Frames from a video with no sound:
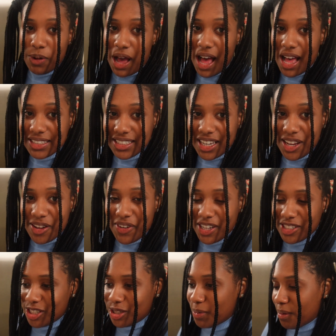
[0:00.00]
positive, I
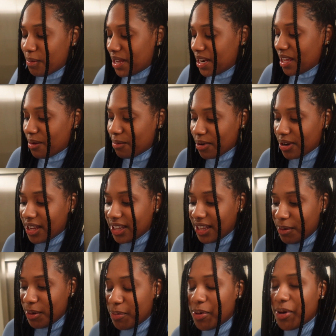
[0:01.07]
just met my neighbor. He
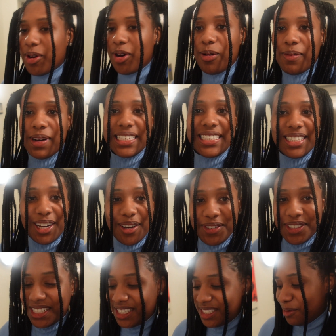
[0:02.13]
let me put all my stuff
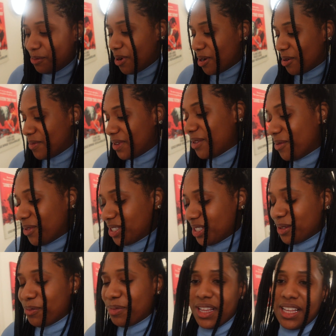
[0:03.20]
in his apartment, which is
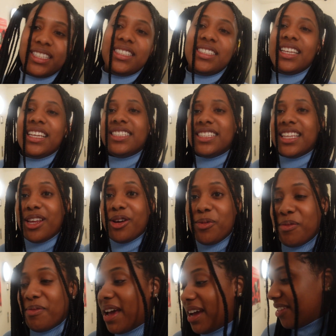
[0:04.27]
a plus. He said he'll be
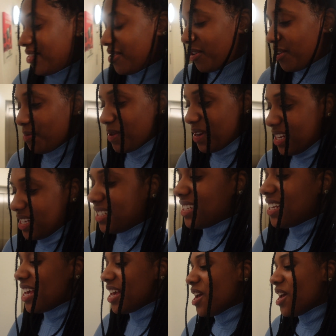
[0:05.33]
back in 30 minutes.